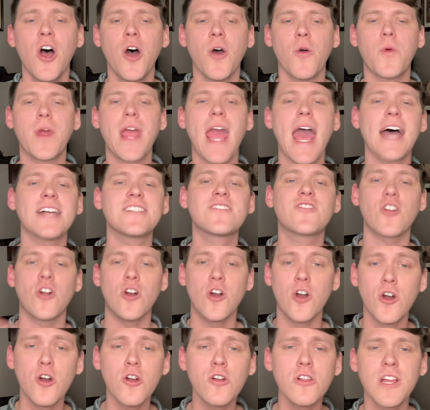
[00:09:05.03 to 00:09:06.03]
We asked
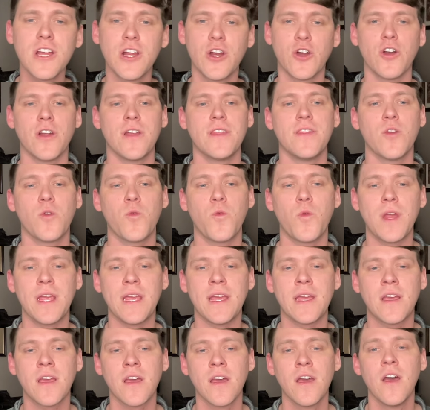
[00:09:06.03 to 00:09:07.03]
earlier in the
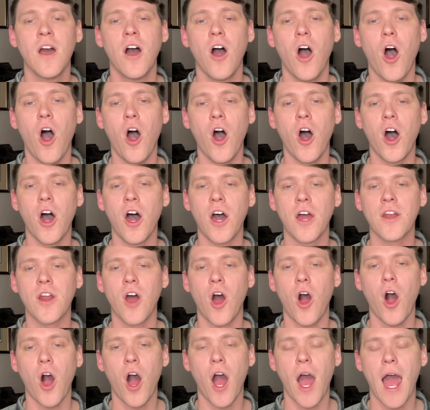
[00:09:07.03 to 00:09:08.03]
week
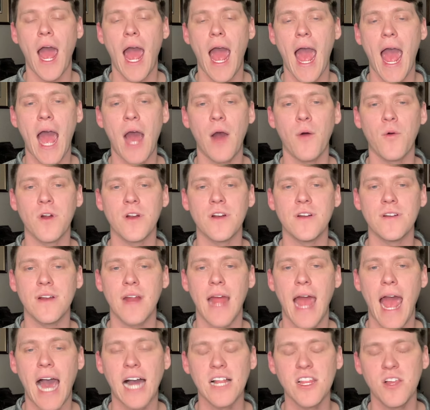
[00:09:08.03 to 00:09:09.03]
on
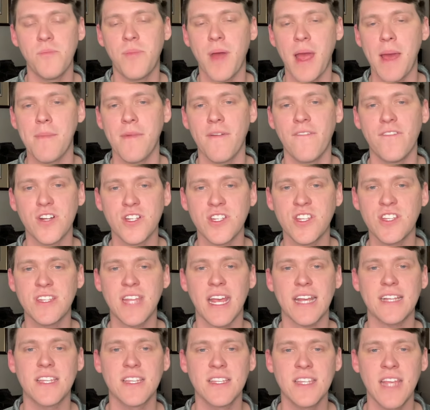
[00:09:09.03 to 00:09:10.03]
our Alabama versus
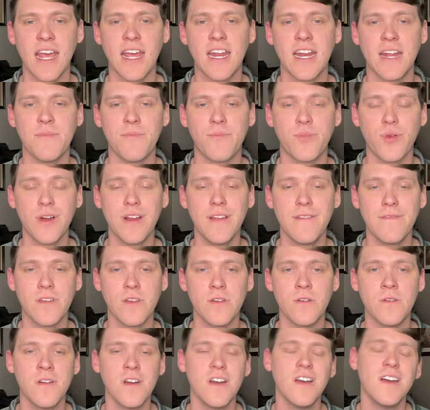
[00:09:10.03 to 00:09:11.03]
Texas A&M
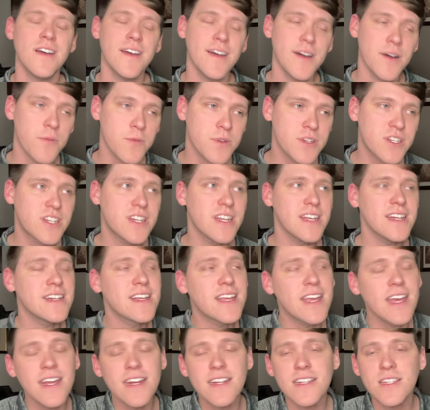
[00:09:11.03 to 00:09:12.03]
preview, which didn't
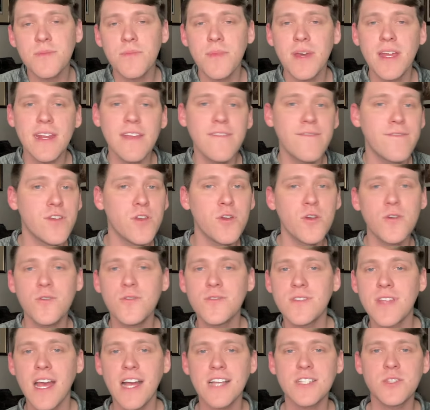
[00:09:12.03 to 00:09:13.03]
get as many
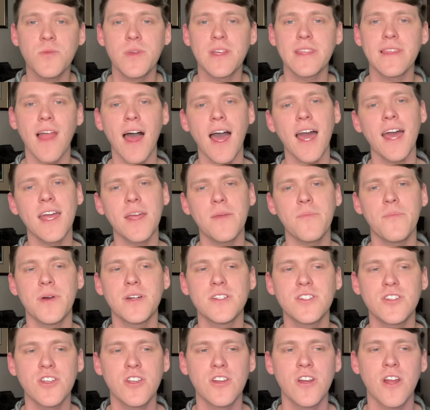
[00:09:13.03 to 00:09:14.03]
views as we'd like,
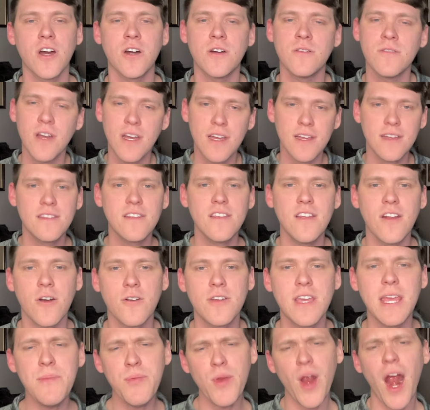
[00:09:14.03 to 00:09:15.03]
but you know,
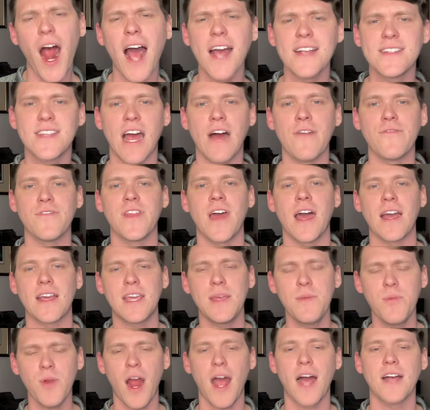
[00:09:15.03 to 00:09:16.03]
keep your eyes out for that.
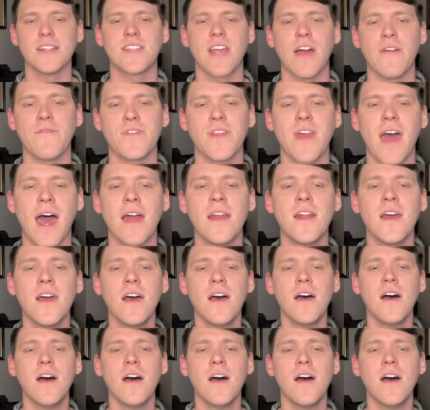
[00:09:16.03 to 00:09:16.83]
Keep your eyes out for that.